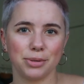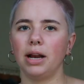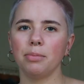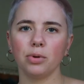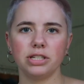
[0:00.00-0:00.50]
So my
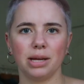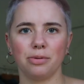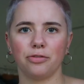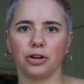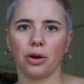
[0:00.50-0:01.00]
number one
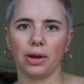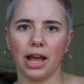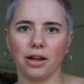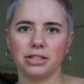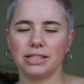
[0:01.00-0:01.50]
tip for going
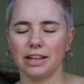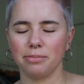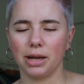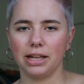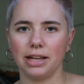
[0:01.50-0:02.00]
out to save
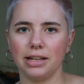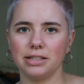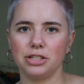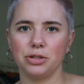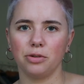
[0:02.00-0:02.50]
money
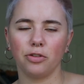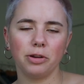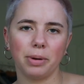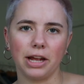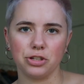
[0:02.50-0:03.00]
is to
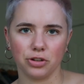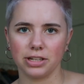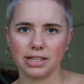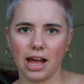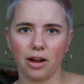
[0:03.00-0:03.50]
avoid buying
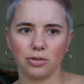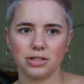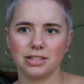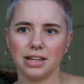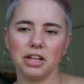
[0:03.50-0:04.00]
drinks out.